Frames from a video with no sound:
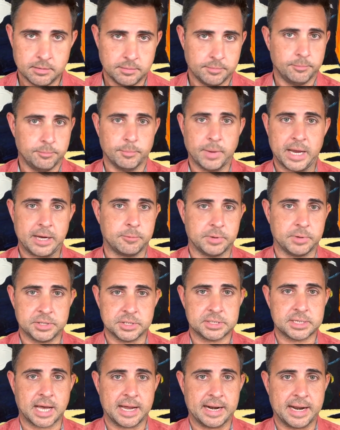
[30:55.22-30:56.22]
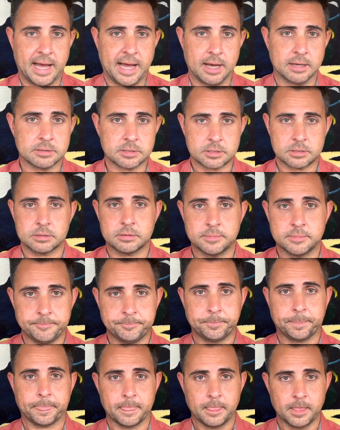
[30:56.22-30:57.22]
Mike, we just got a house.
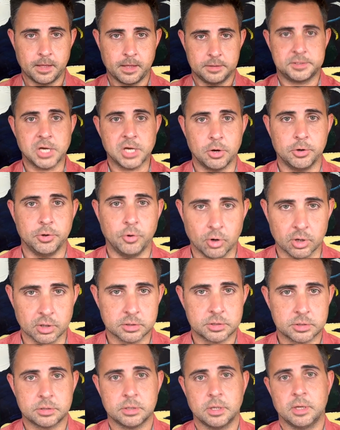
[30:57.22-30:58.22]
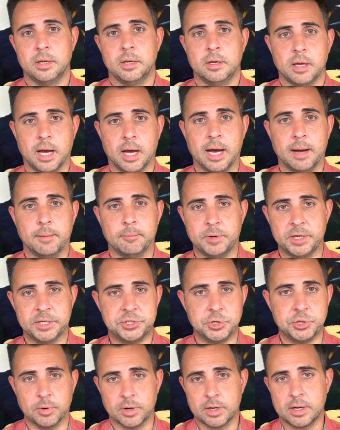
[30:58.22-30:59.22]
It's all yours. We
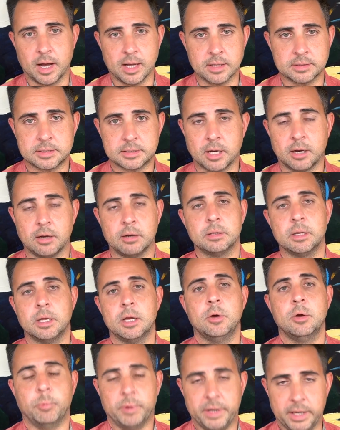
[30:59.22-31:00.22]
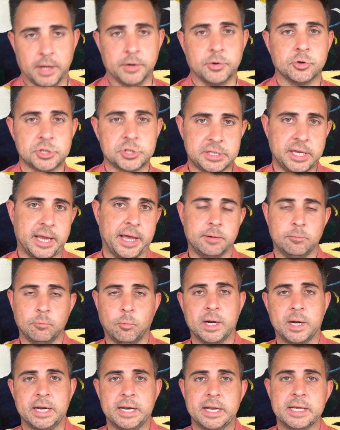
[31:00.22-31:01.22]
do a consult. We understand
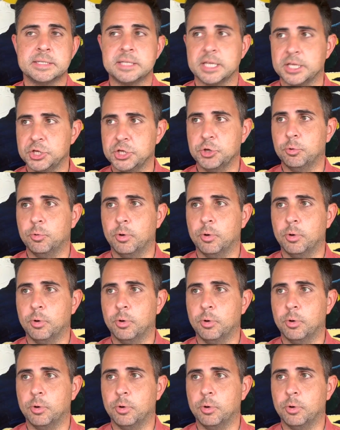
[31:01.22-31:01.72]
what it is that you